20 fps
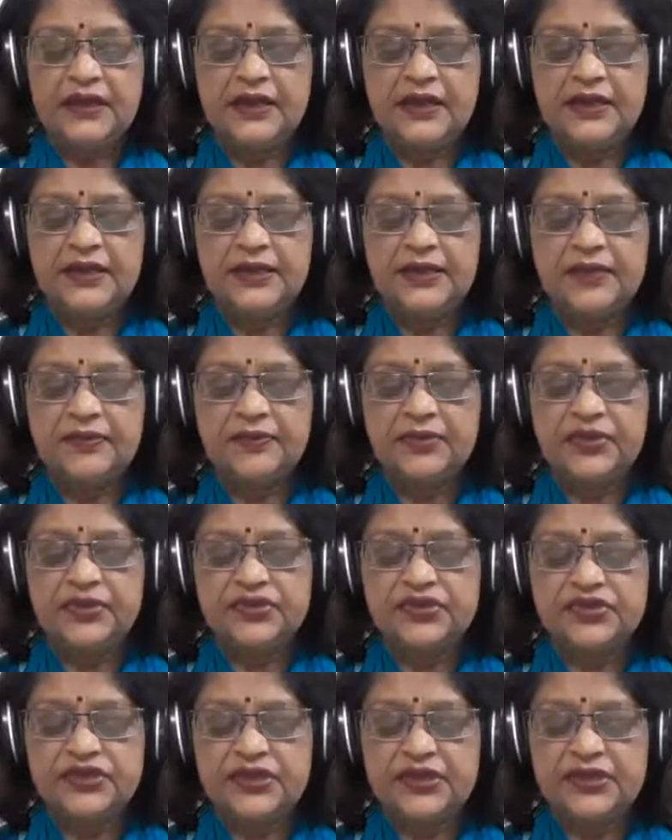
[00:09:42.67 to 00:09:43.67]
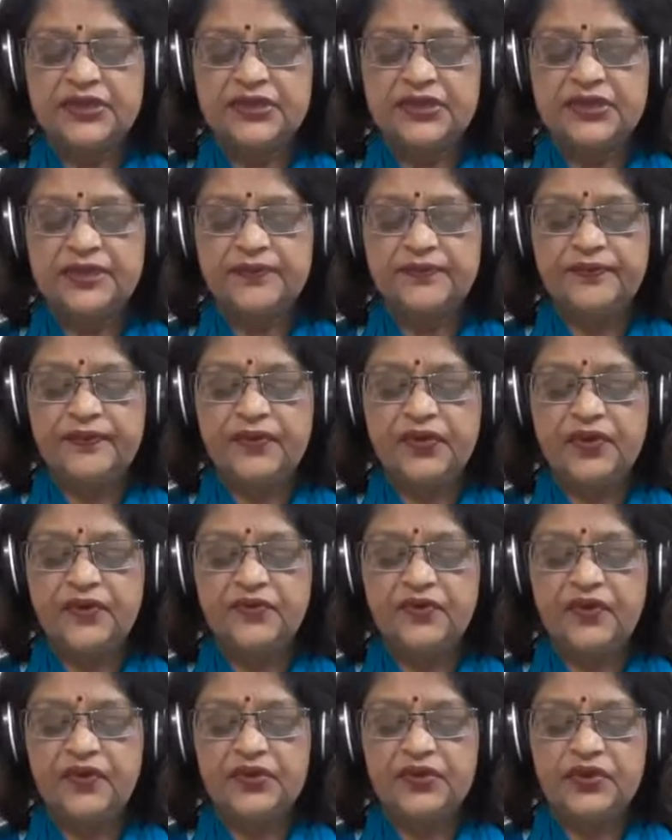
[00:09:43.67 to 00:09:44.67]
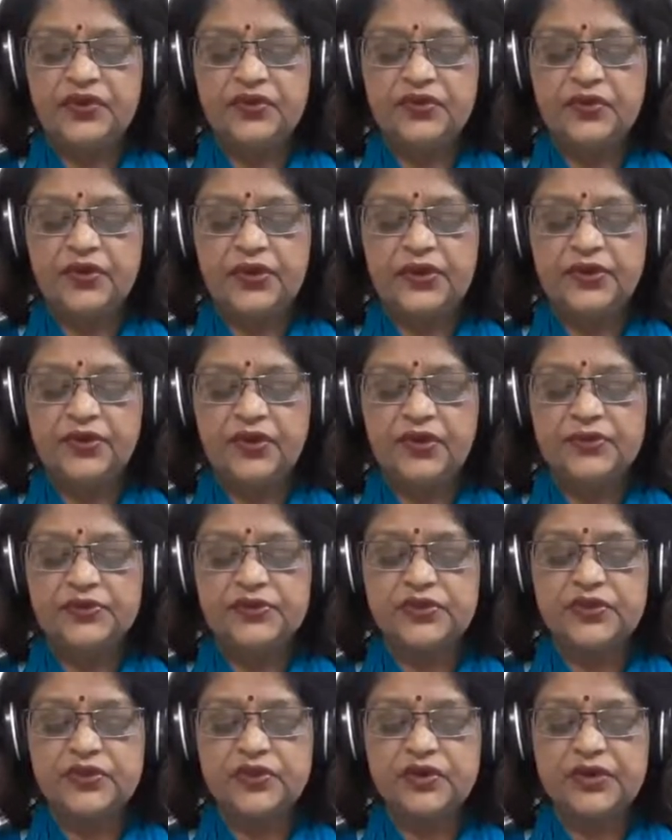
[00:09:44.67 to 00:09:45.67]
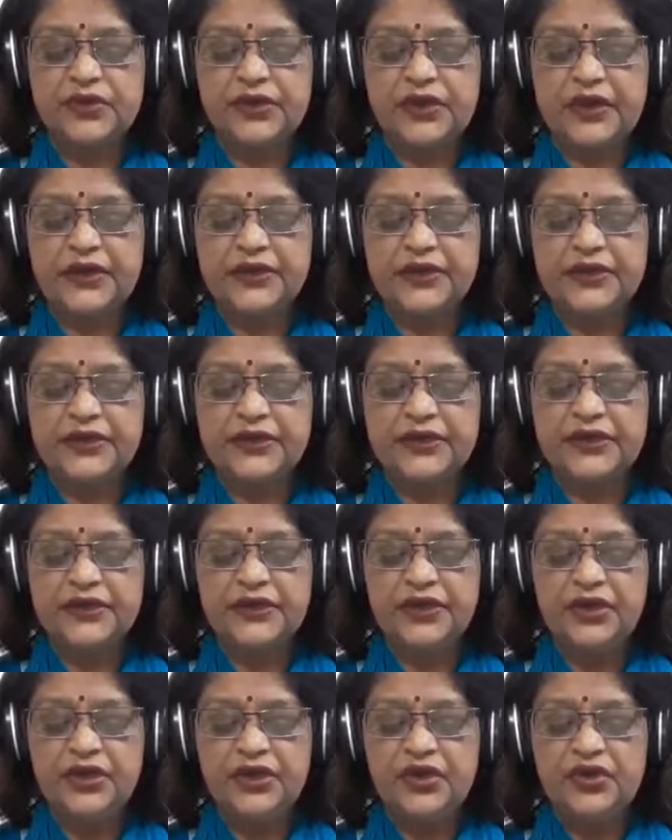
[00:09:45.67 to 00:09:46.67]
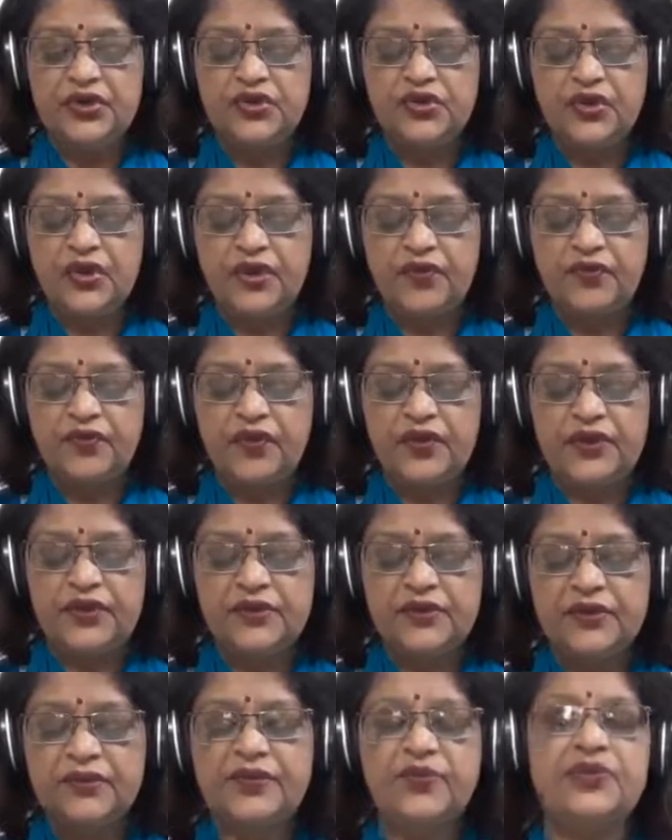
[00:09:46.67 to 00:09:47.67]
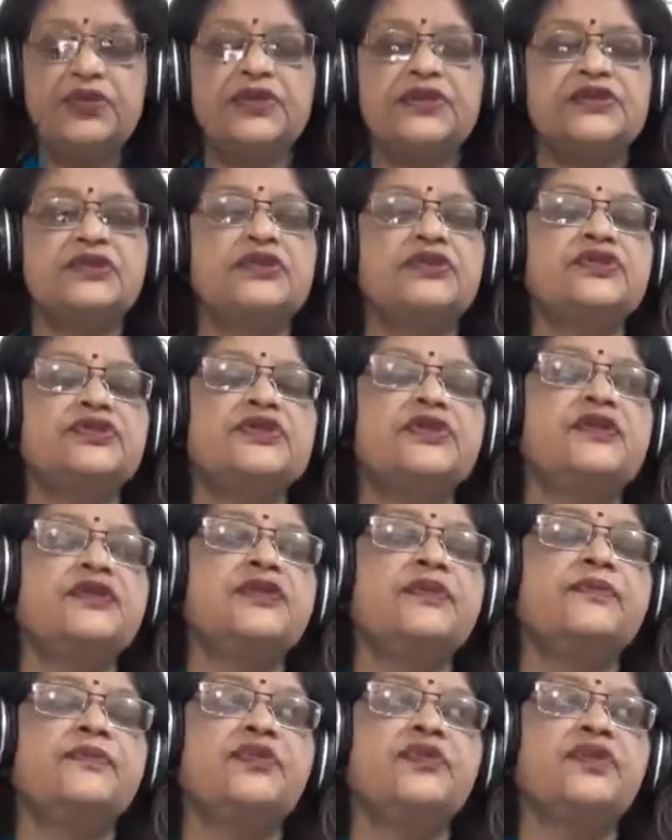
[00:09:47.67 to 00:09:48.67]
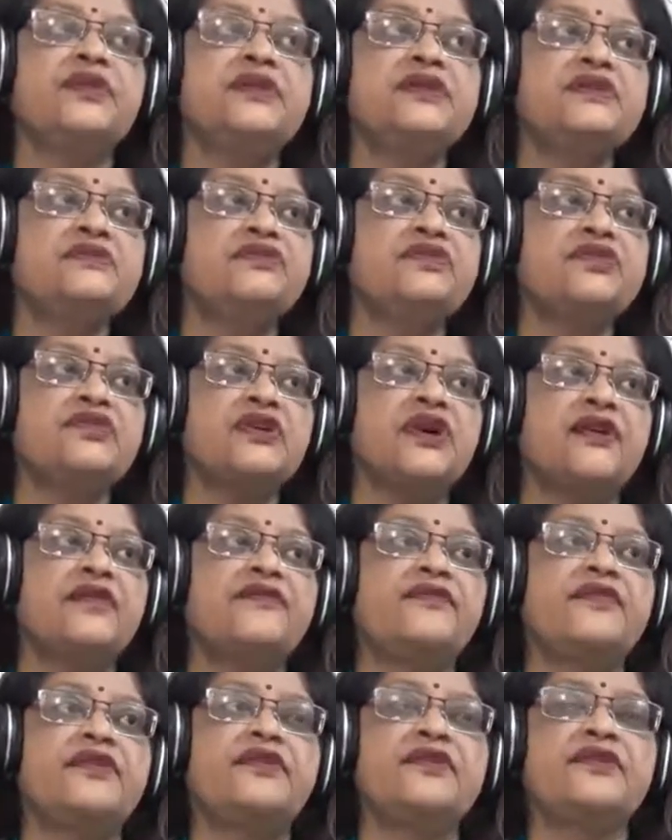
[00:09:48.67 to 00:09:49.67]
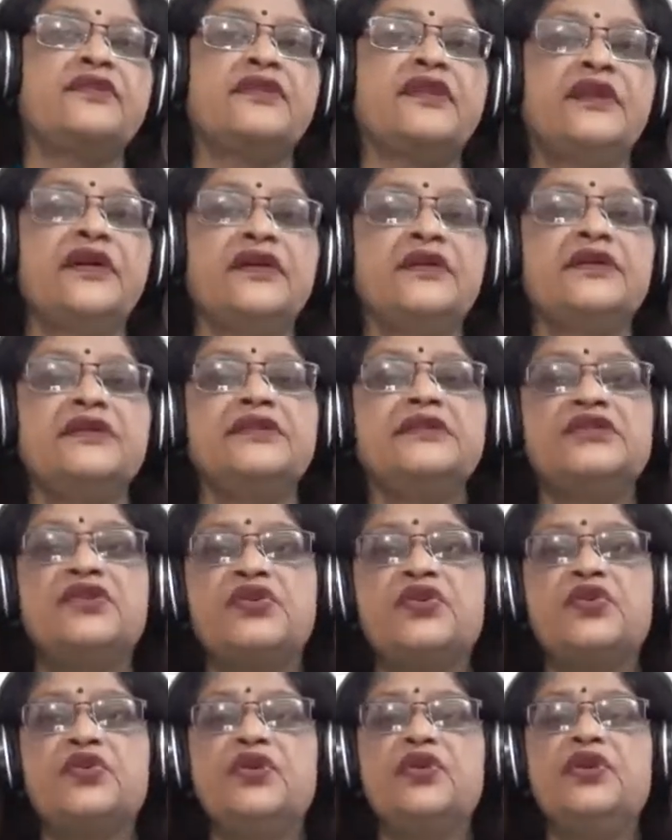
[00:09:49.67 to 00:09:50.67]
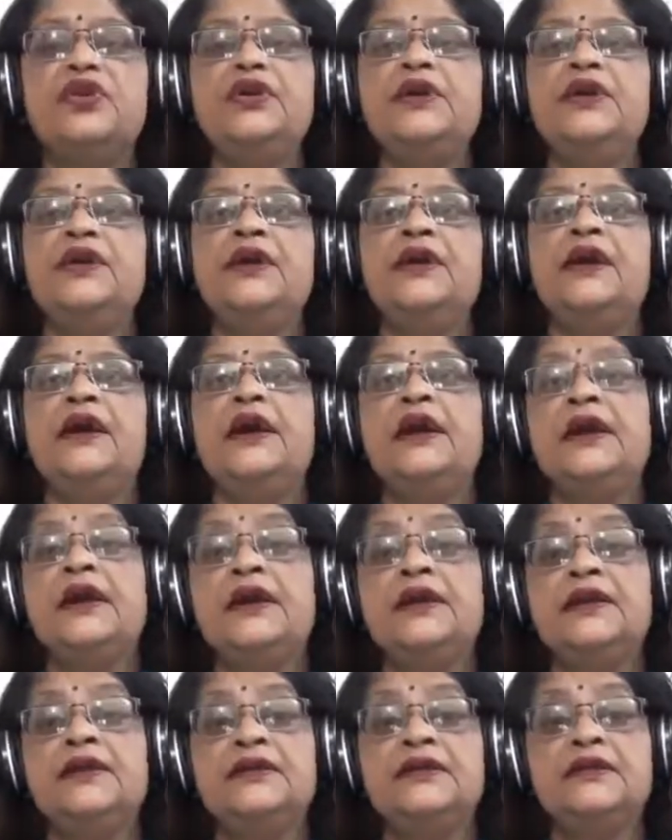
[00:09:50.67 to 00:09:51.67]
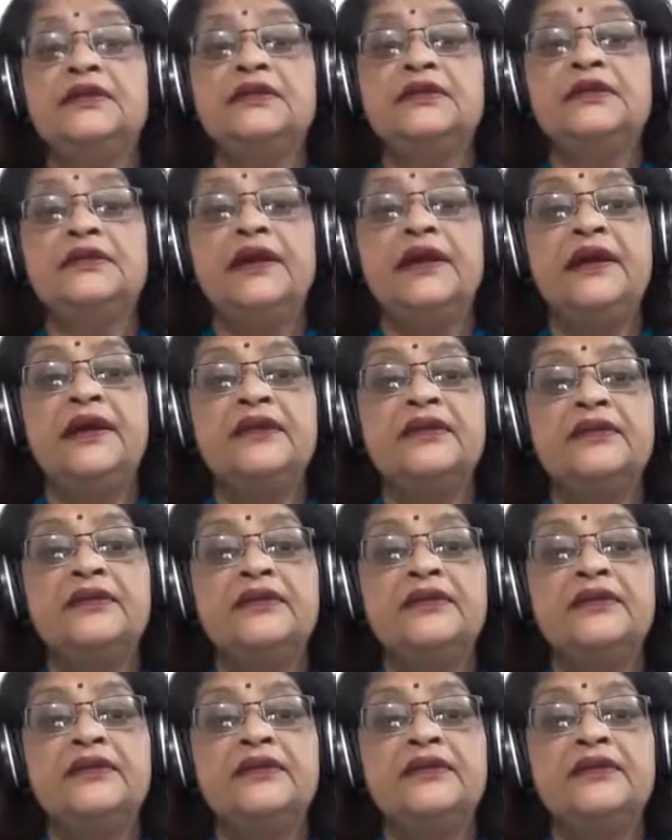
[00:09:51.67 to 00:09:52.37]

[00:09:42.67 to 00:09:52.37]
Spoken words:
impersonate him. He wanted to adopt Gerald's identity to avoid the police. Now children, the police was after Zerold, and in that